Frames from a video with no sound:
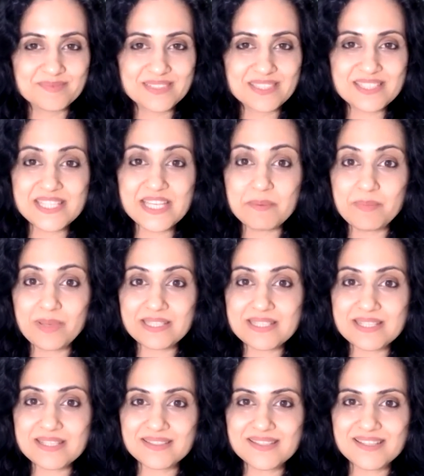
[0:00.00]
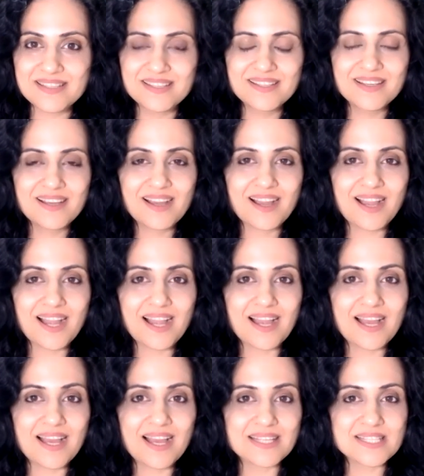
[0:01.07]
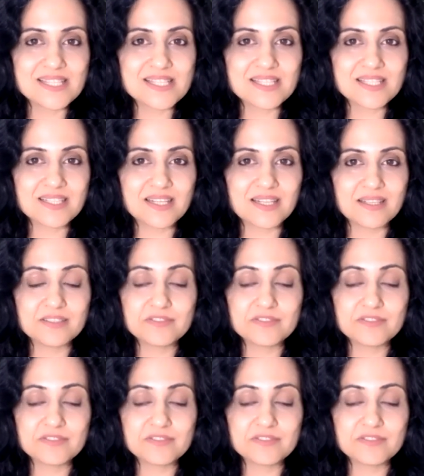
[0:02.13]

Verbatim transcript: Stay blessed. And uh,